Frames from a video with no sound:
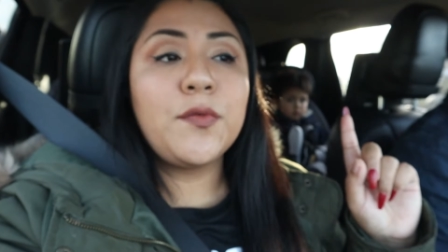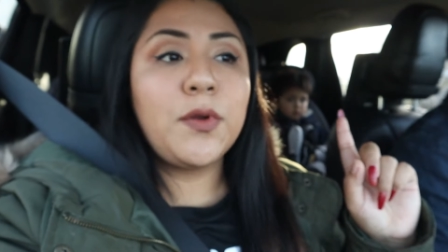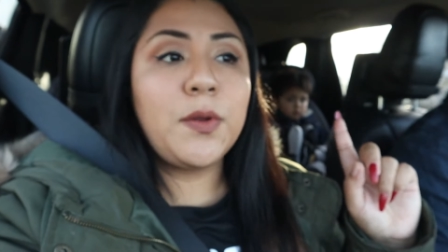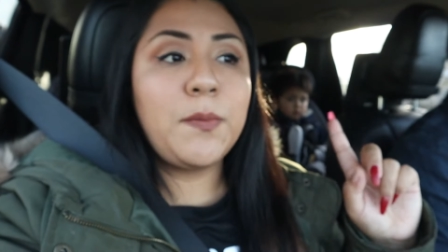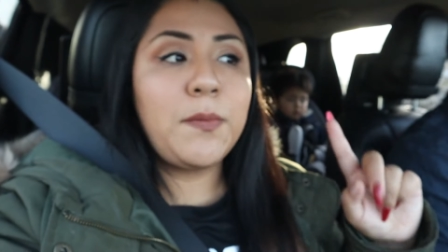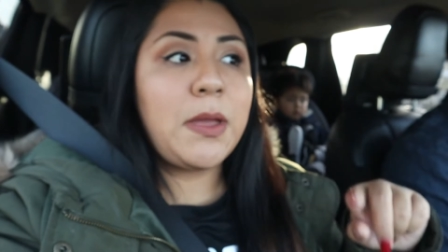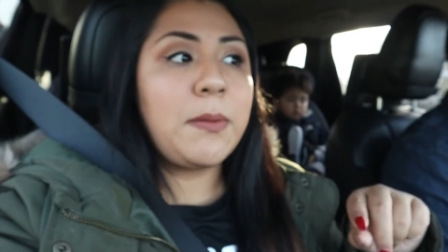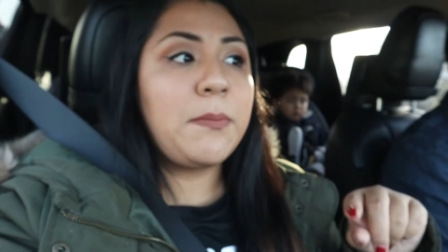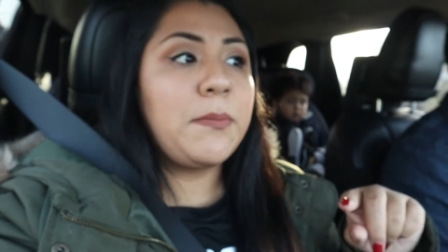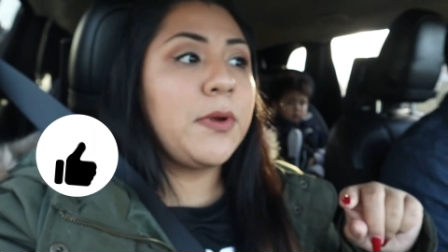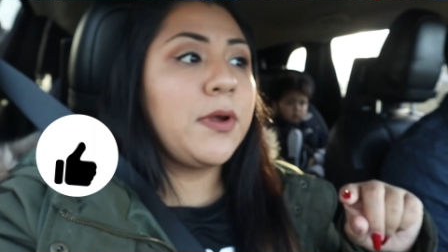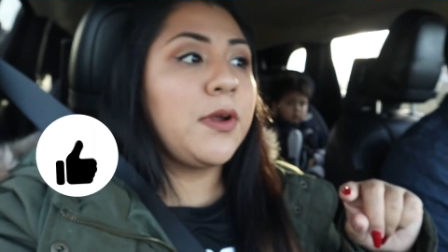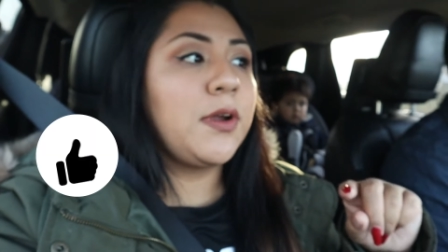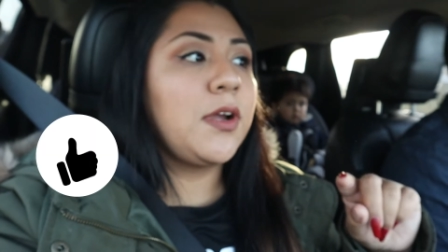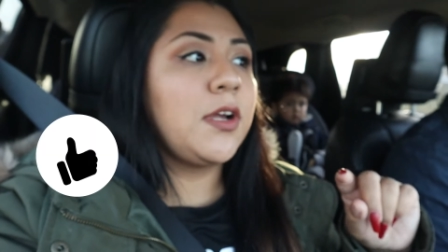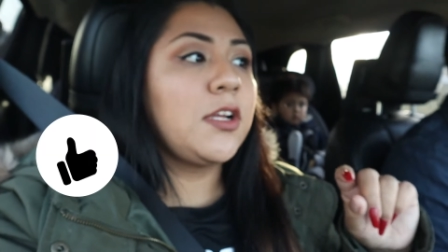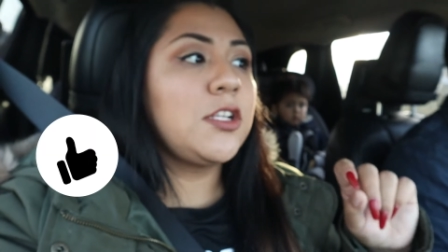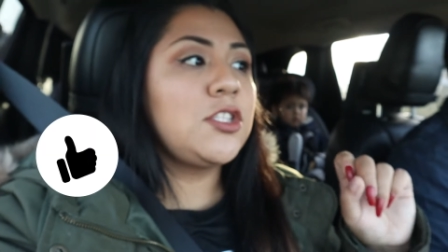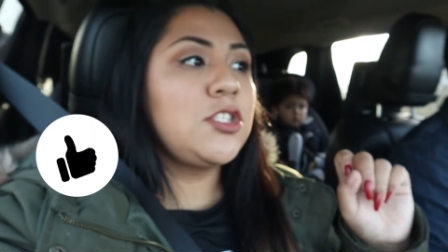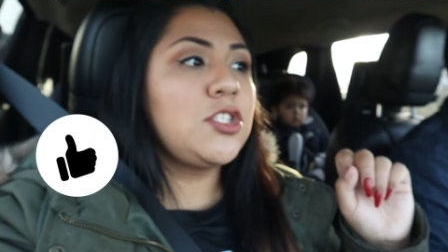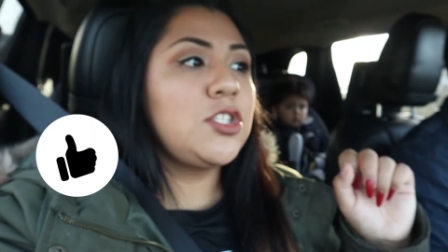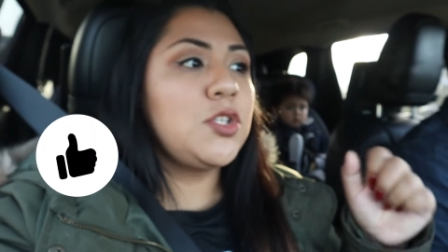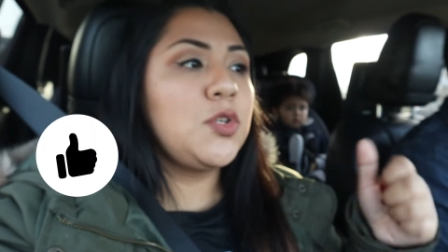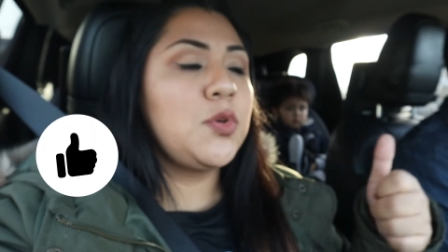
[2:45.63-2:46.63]

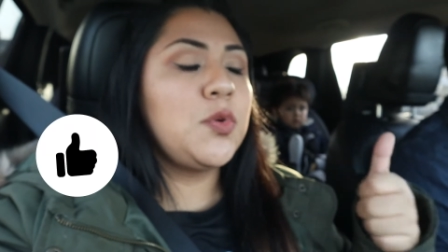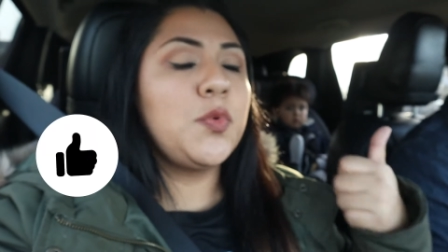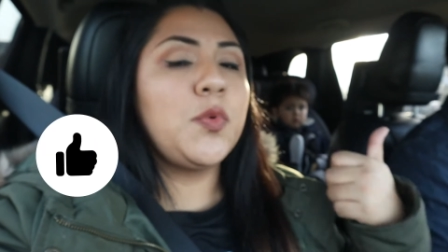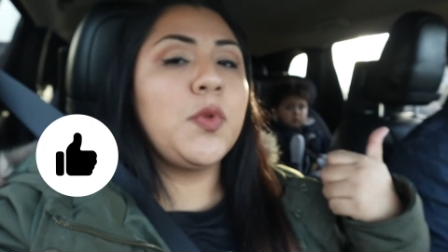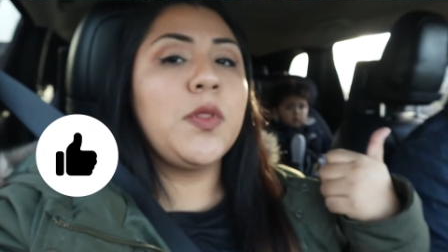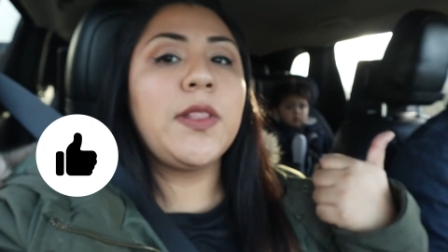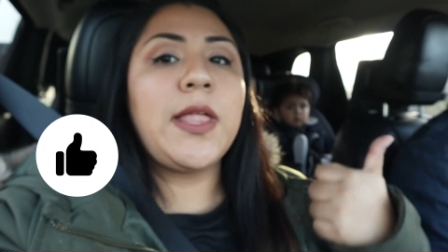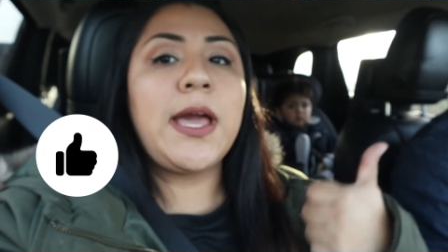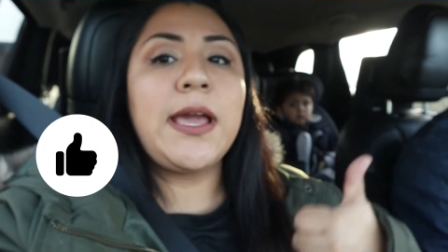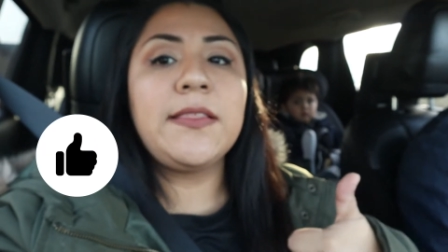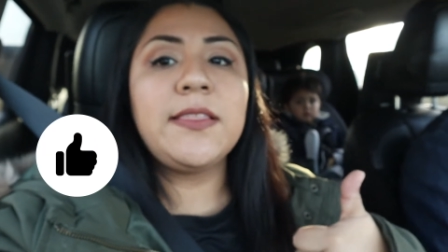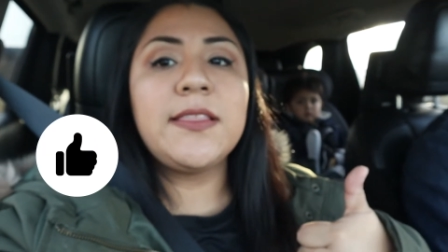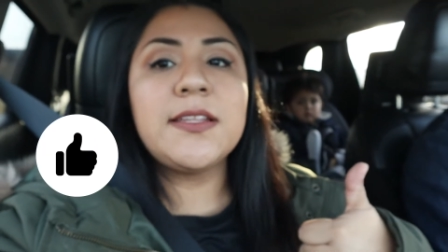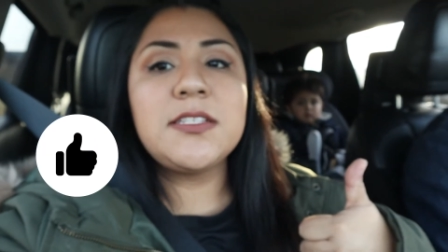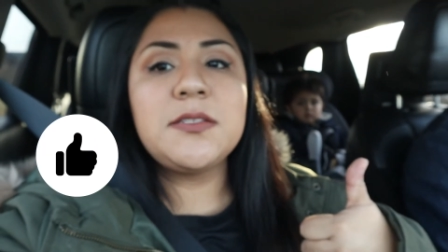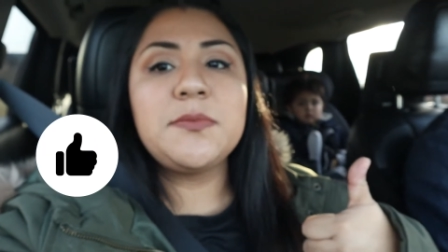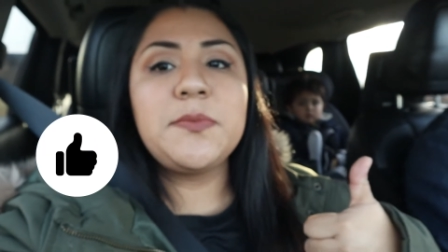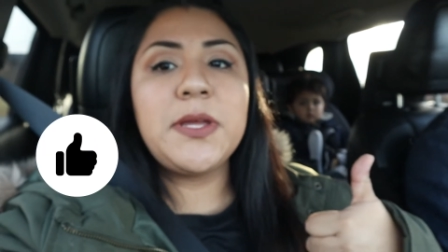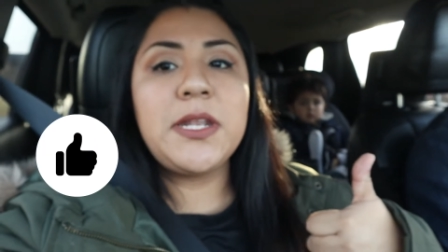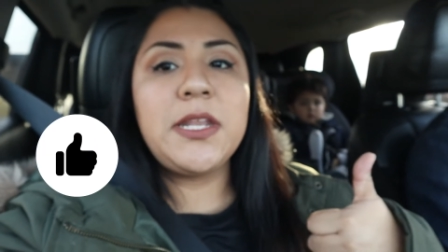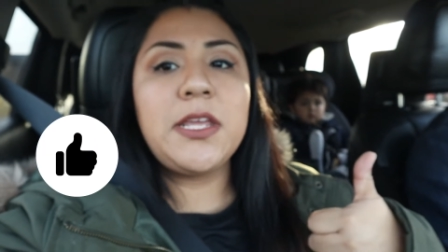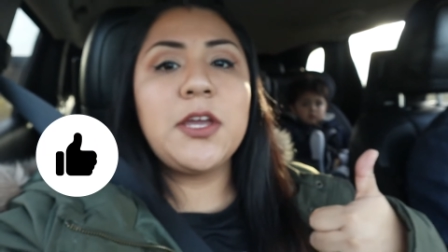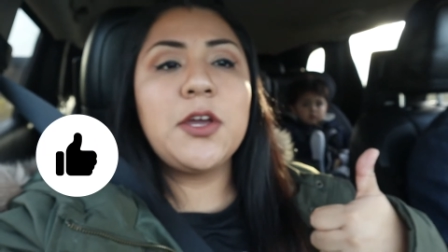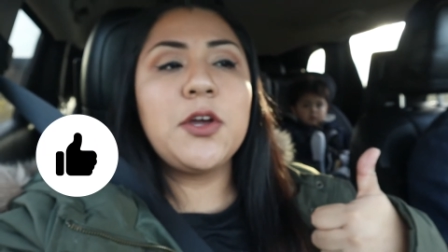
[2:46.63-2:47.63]
Remember to like this
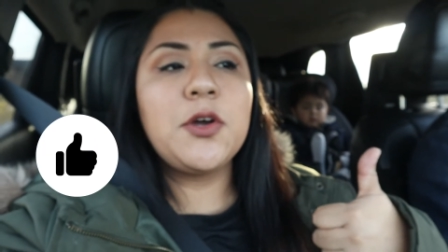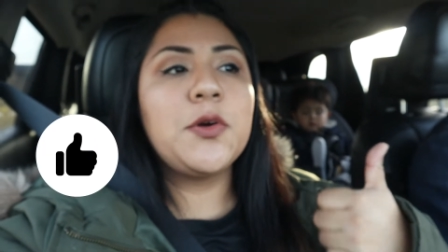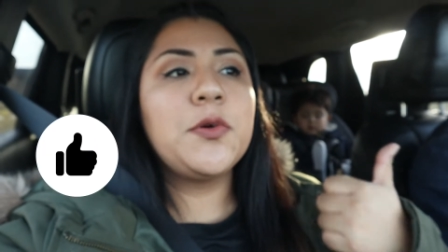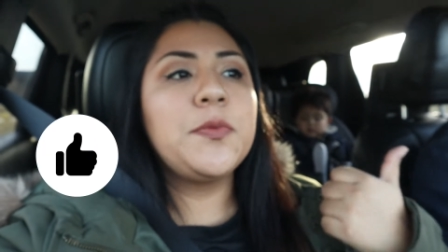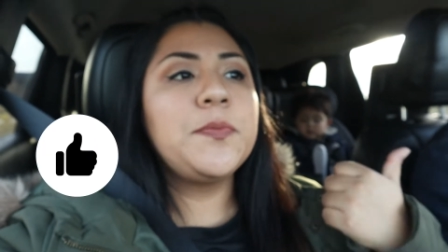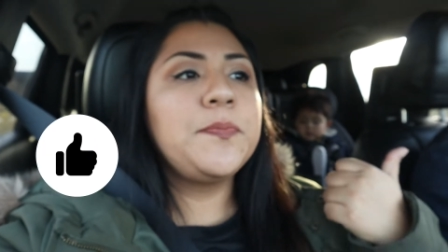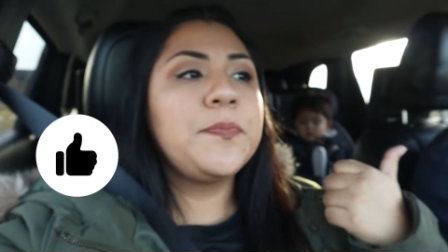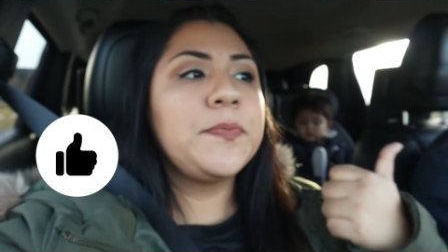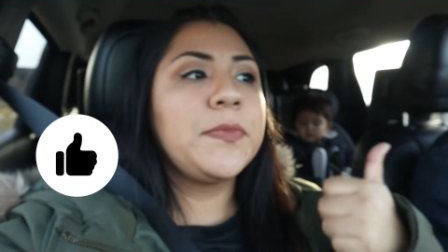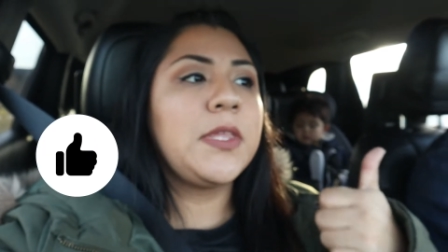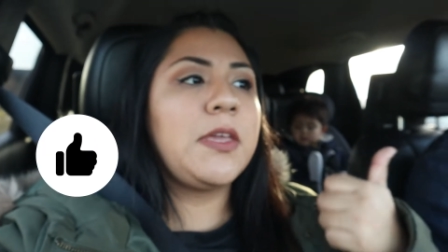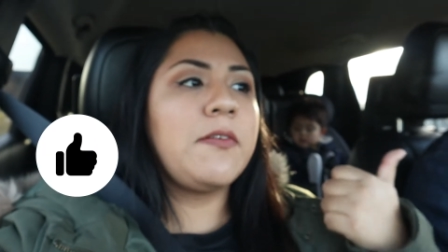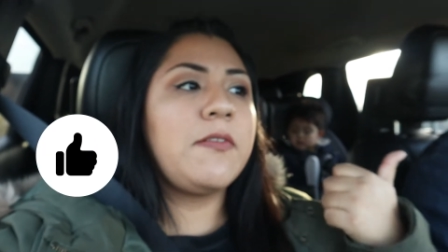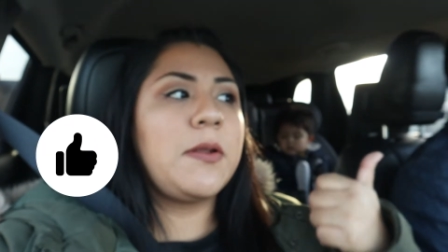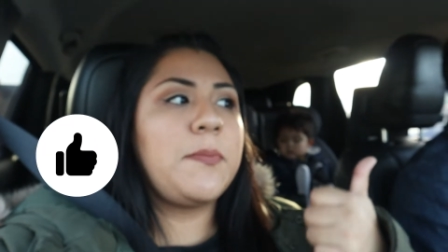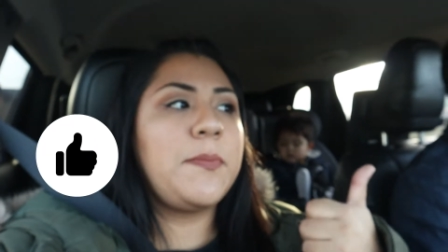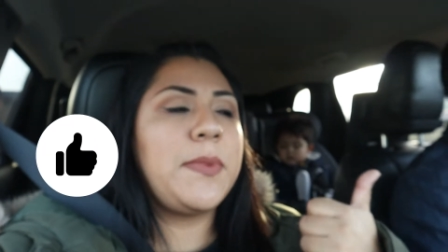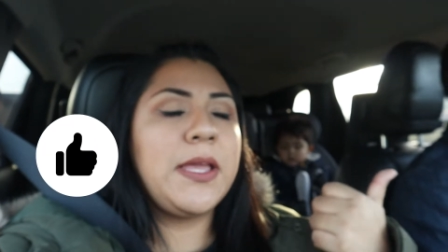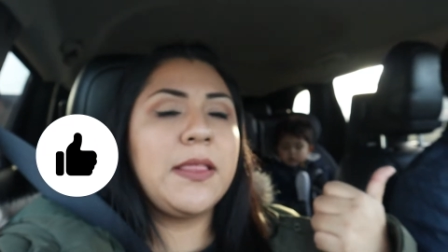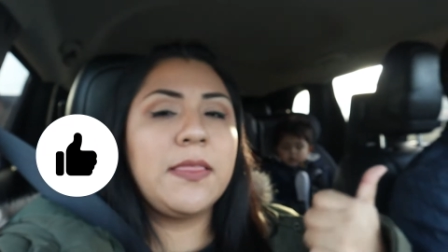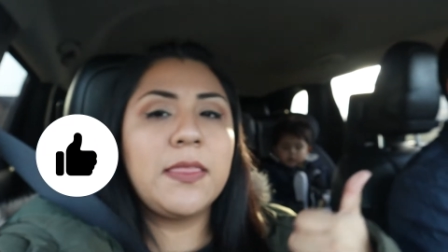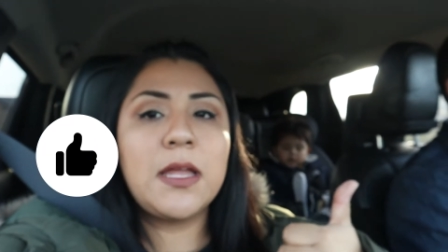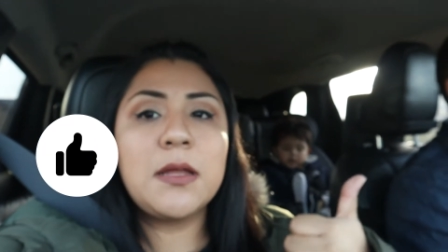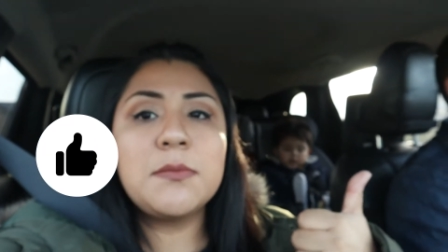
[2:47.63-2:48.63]
video, give it a
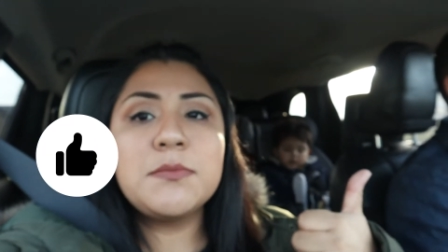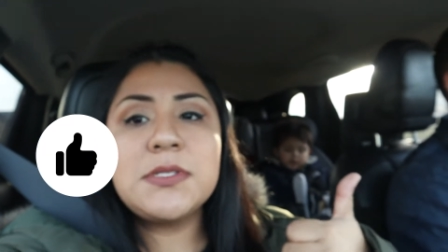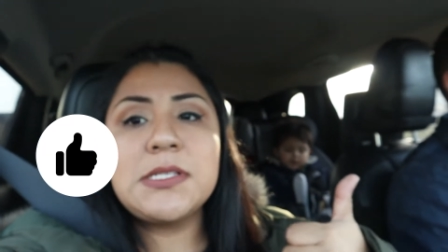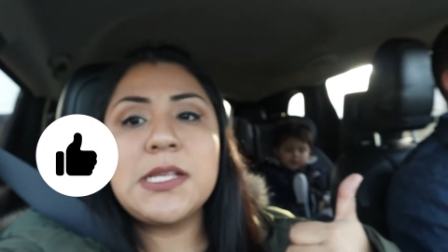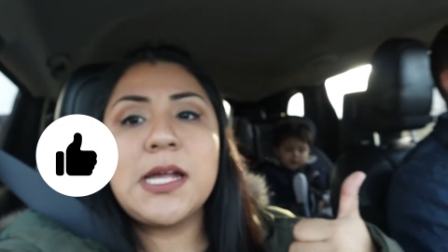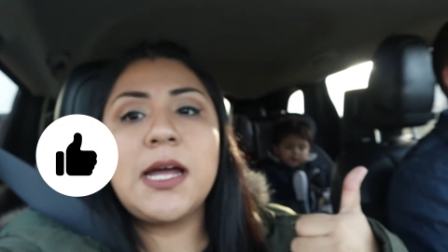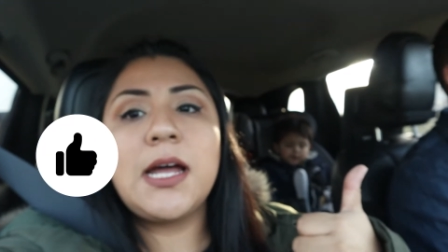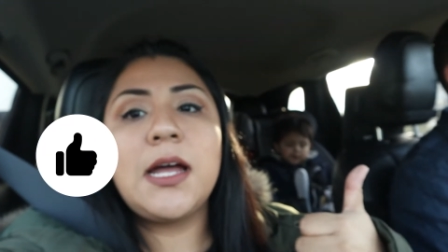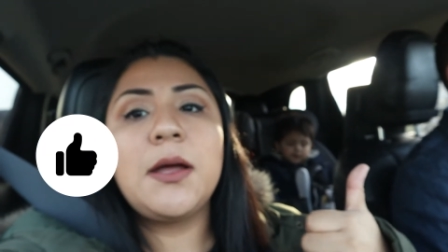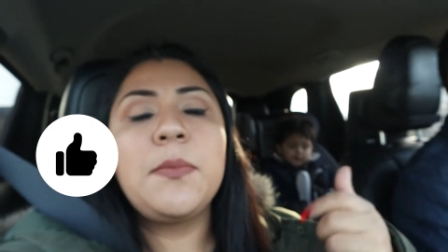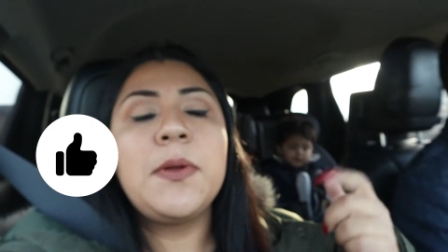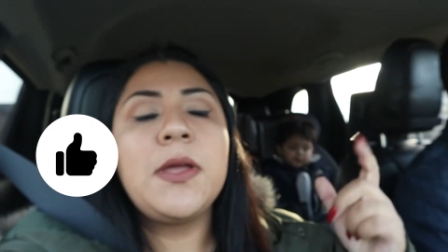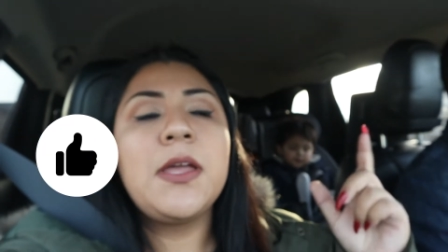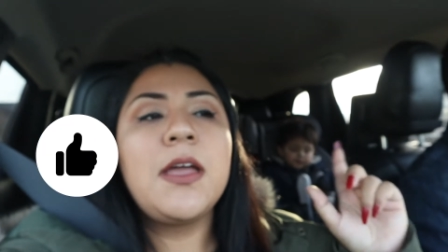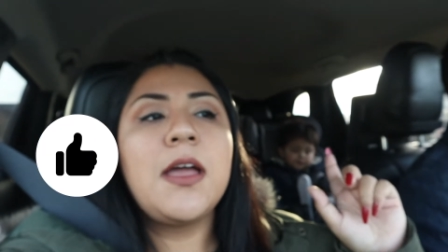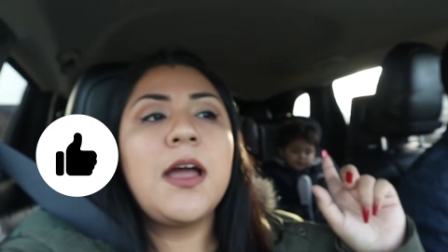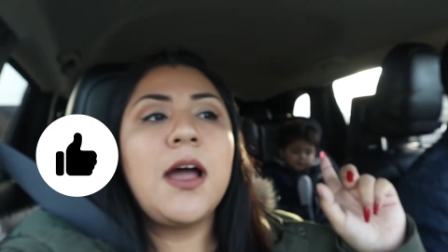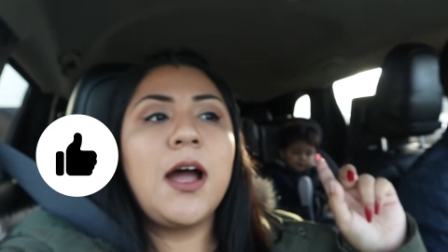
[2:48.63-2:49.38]
big thumbs up,